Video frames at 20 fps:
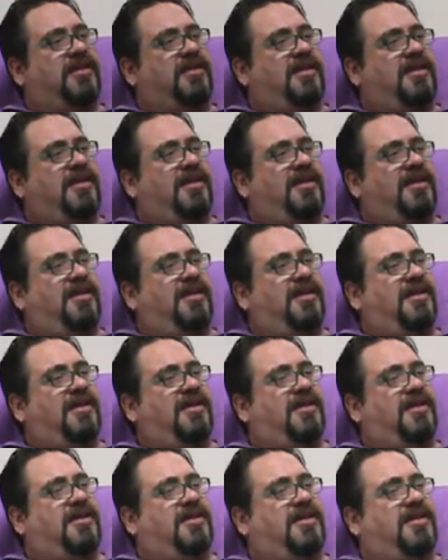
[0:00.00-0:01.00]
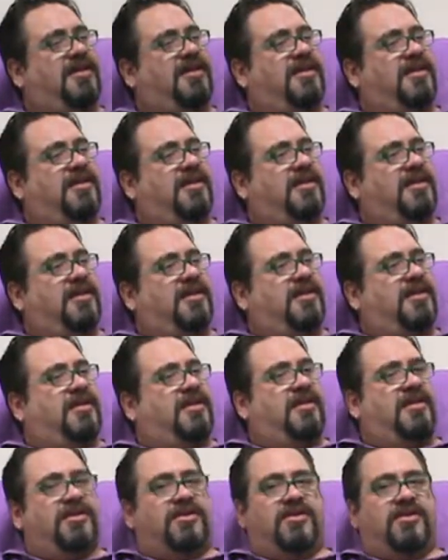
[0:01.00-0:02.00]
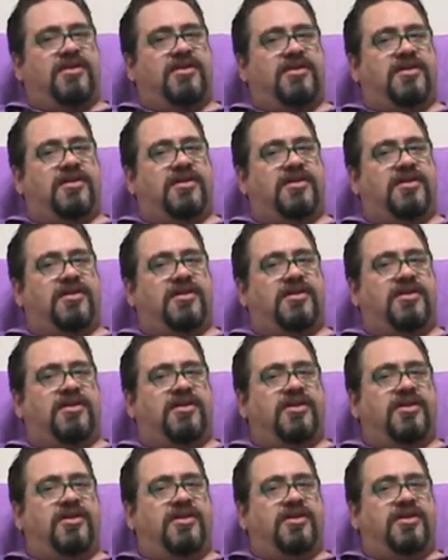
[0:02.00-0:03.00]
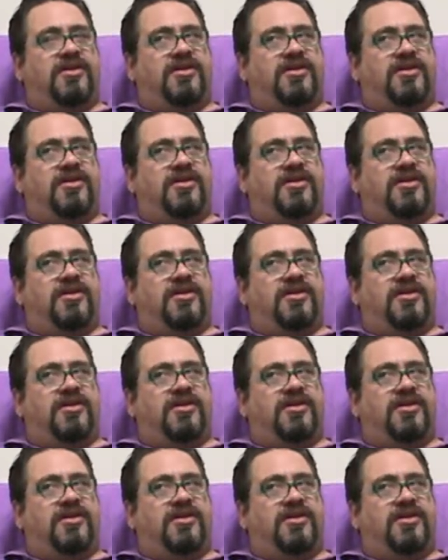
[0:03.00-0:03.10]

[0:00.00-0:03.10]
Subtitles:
(not speaking)